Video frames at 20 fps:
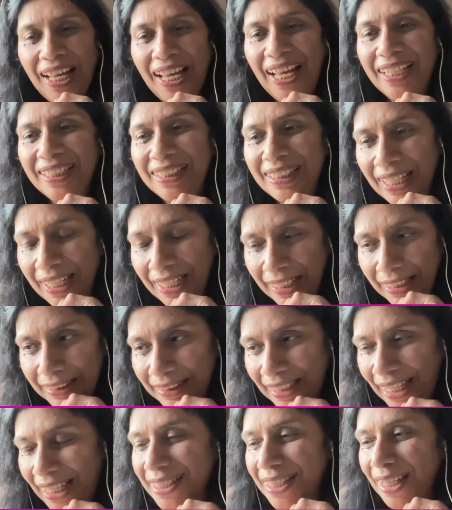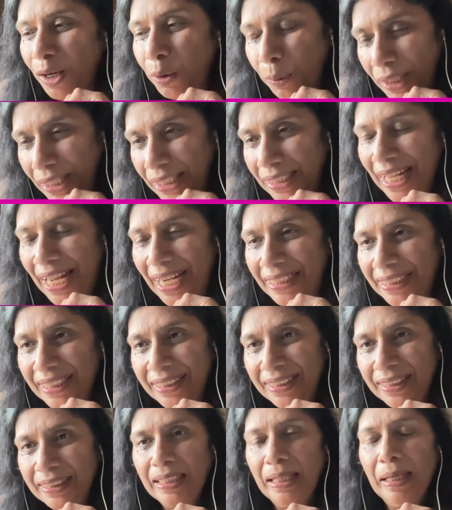And that's how I
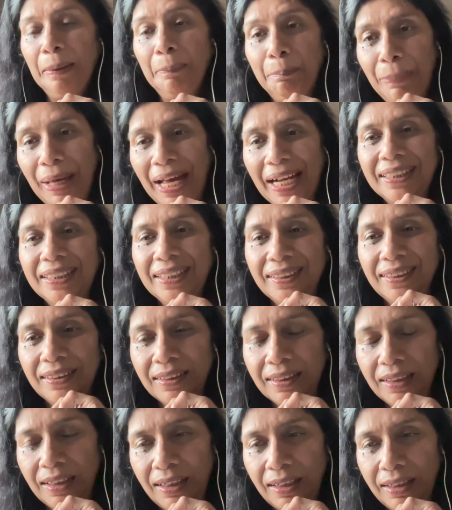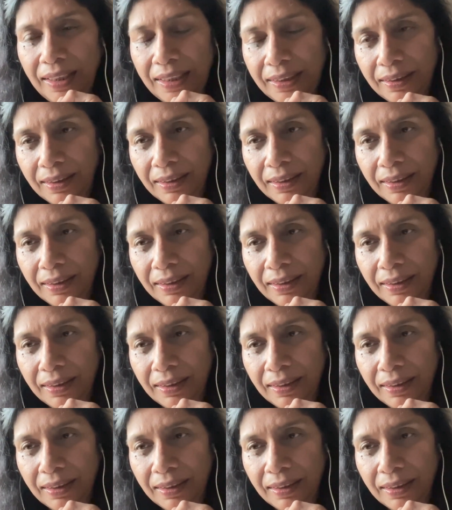landed in in